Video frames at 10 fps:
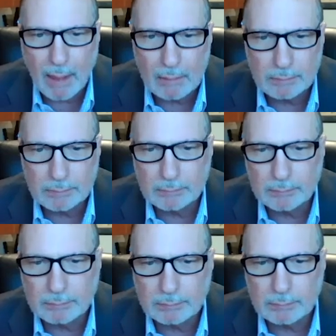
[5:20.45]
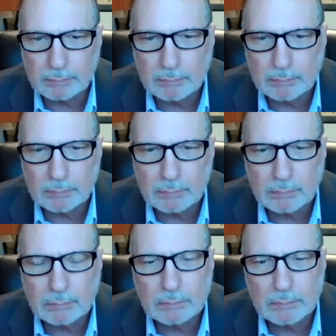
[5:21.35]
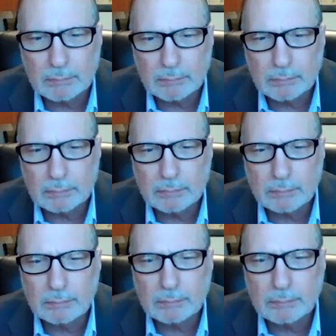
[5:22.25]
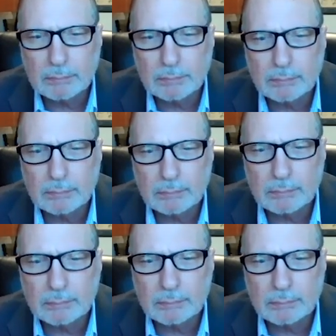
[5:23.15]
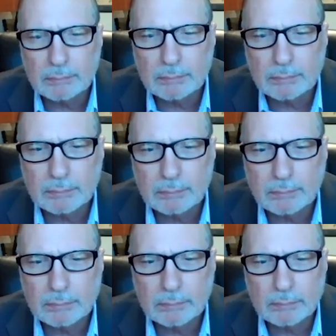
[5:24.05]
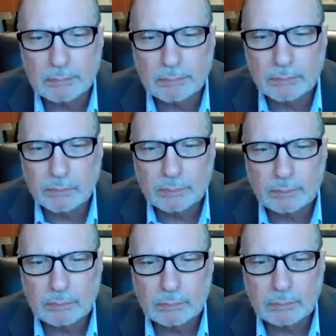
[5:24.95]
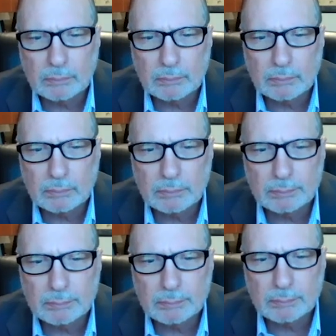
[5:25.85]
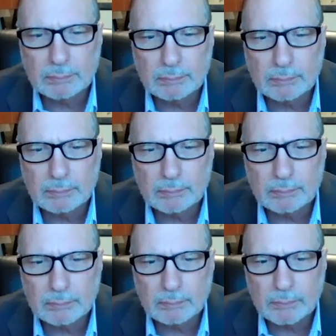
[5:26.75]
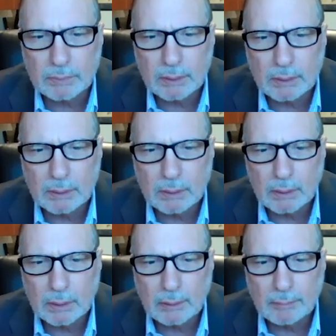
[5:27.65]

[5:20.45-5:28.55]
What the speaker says: [no speech]